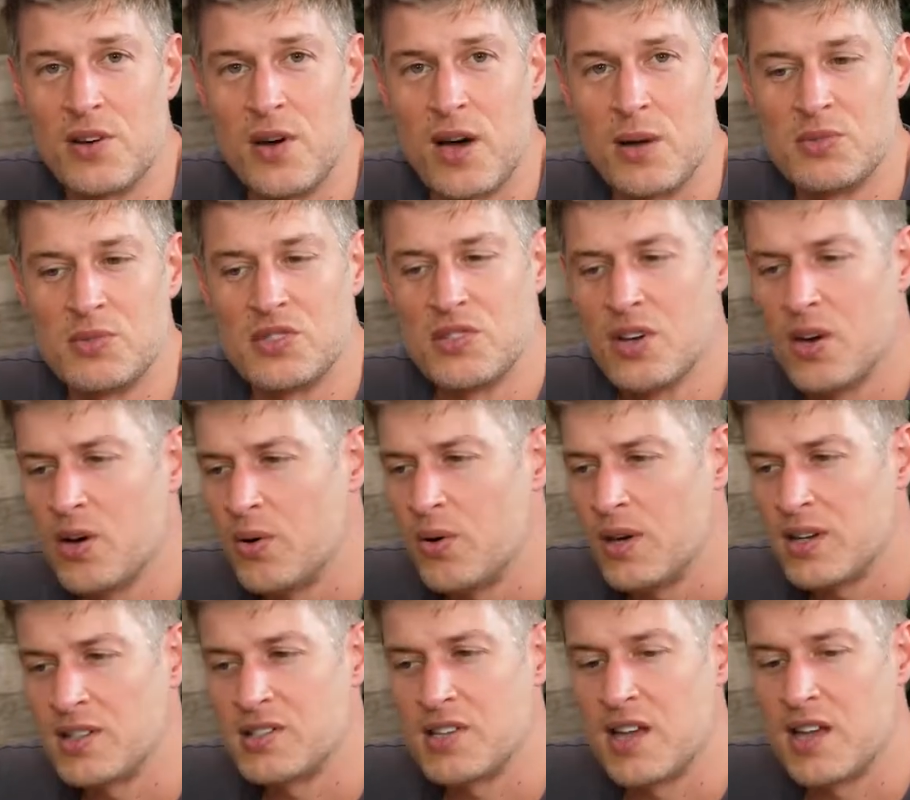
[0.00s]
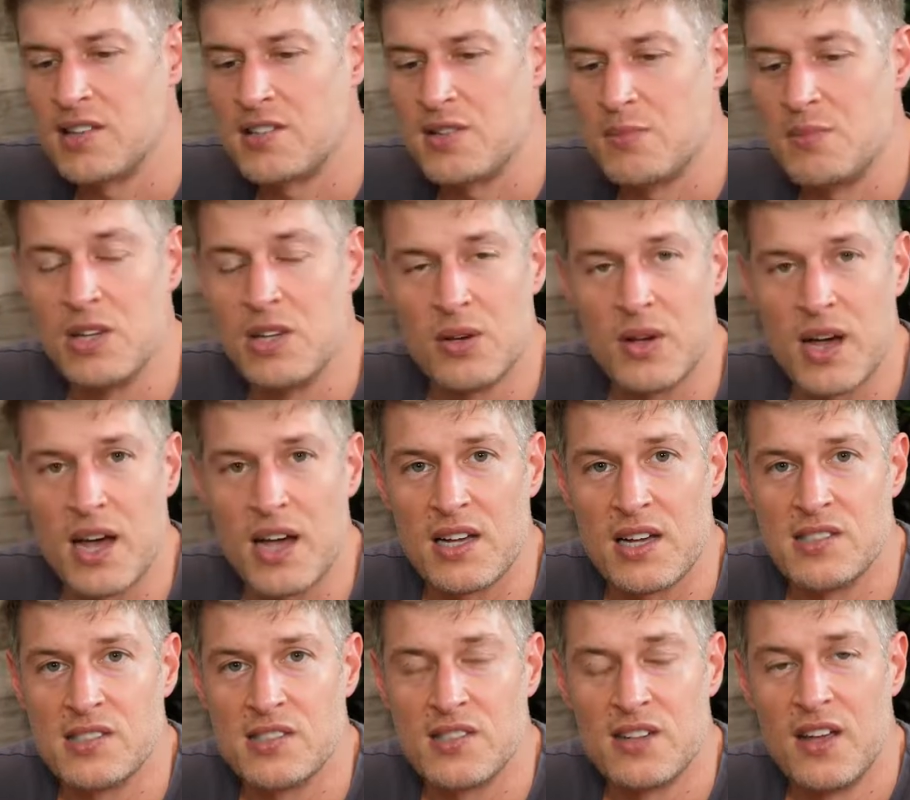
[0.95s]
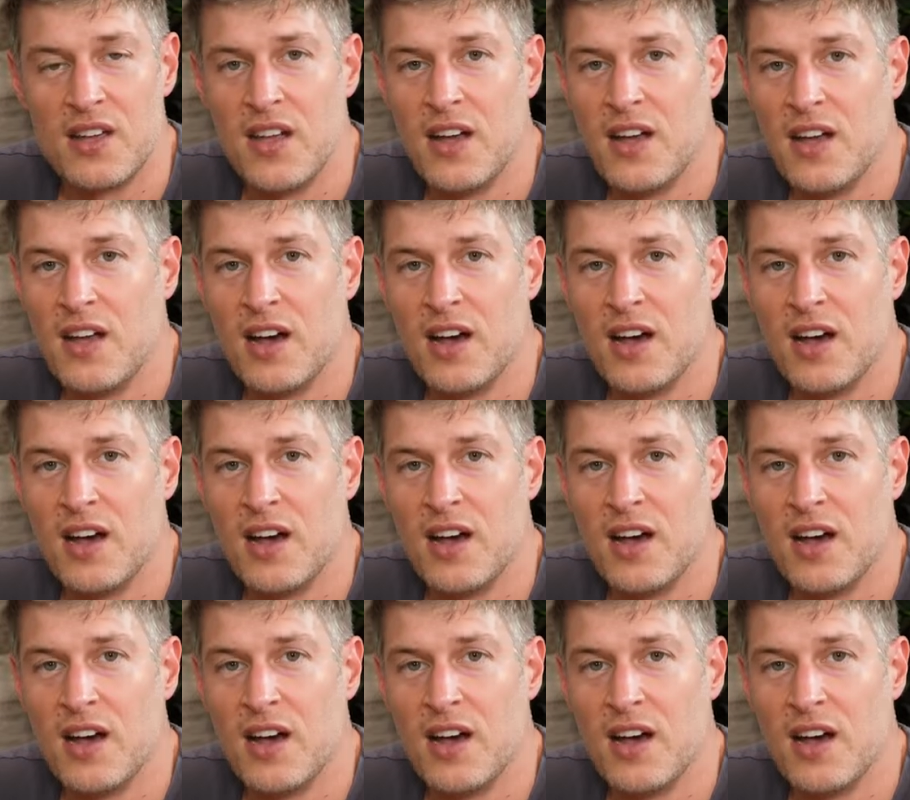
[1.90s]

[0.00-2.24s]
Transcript: So I'm so excited to meet you guys